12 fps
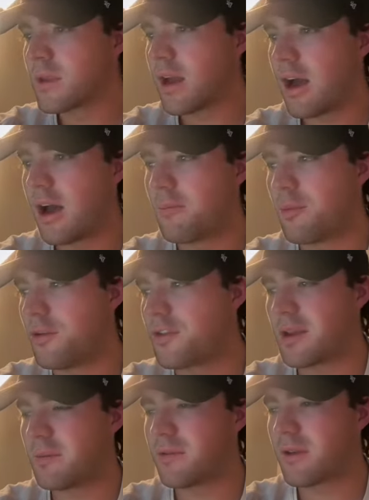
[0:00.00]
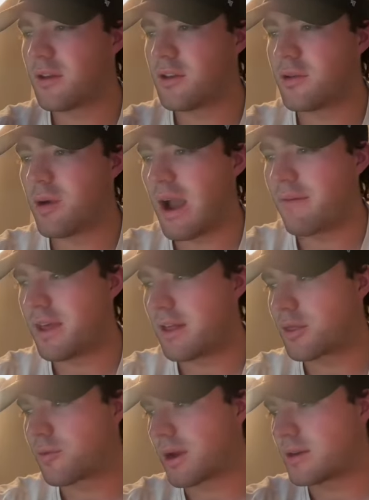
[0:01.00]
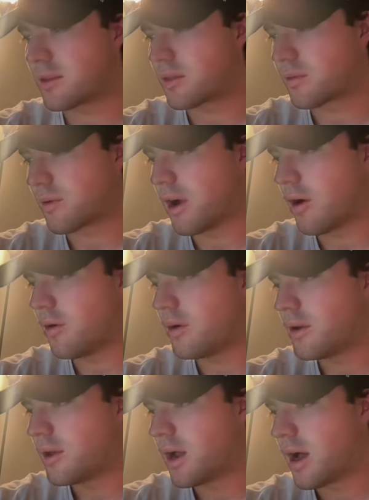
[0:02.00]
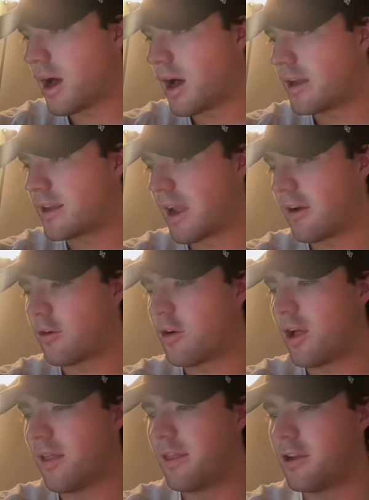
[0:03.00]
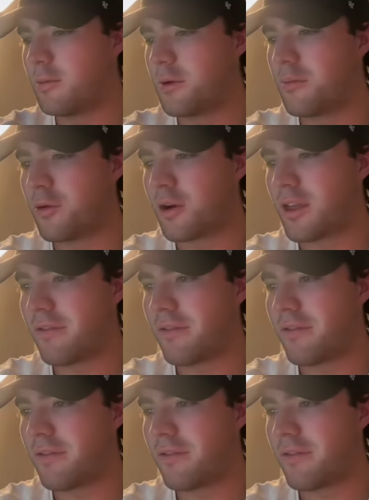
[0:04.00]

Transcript: Both teams do have that threat to throw. Carroll a little bit more.